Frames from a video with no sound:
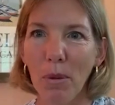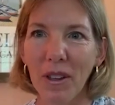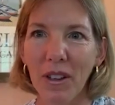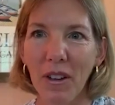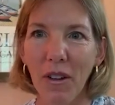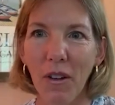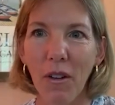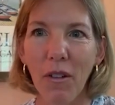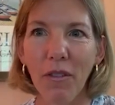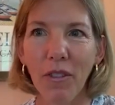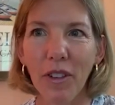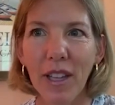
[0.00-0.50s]

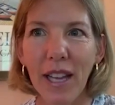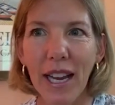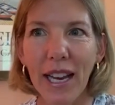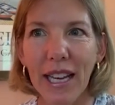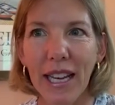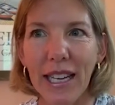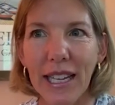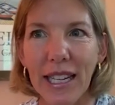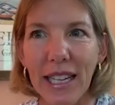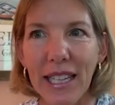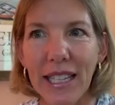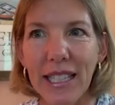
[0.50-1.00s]
hopefully I
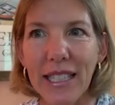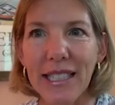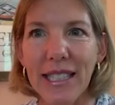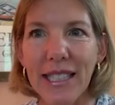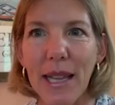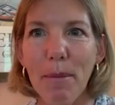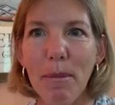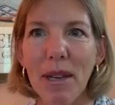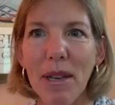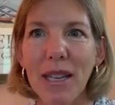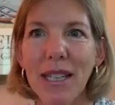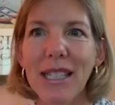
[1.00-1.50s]
can ease
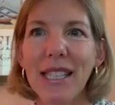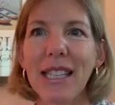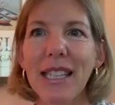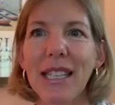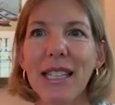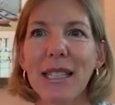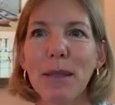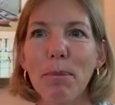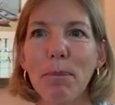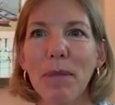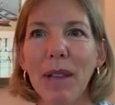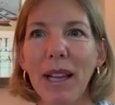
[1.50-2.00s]
them into
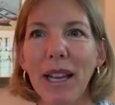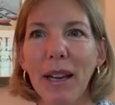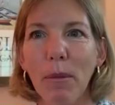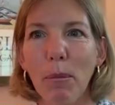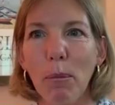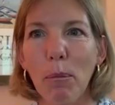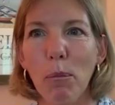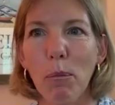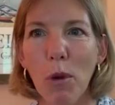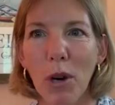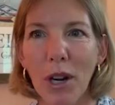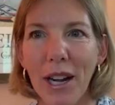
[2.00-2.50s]
these like
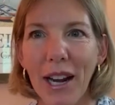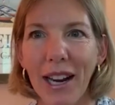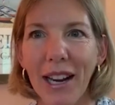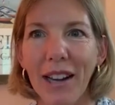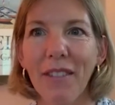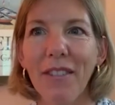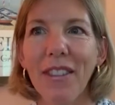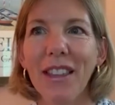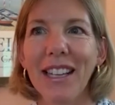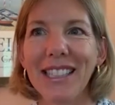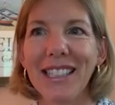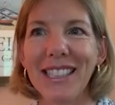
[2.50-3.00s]
more
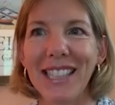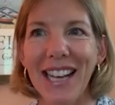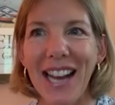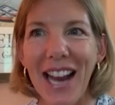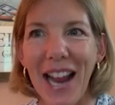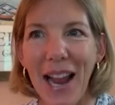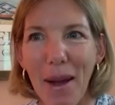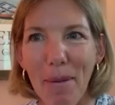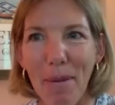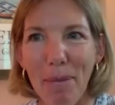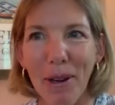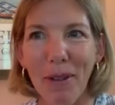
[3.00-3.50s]
negative things that
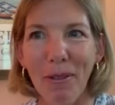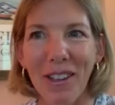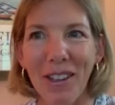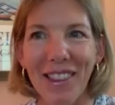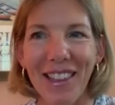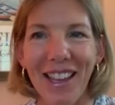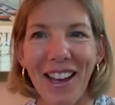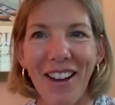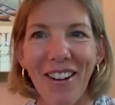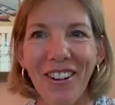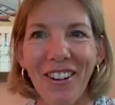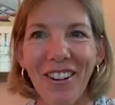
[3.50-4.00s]
happen
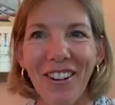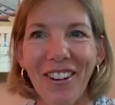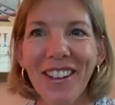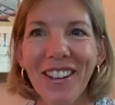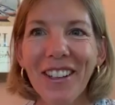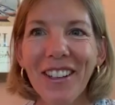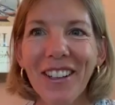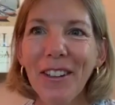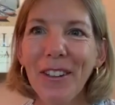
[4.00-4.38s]
without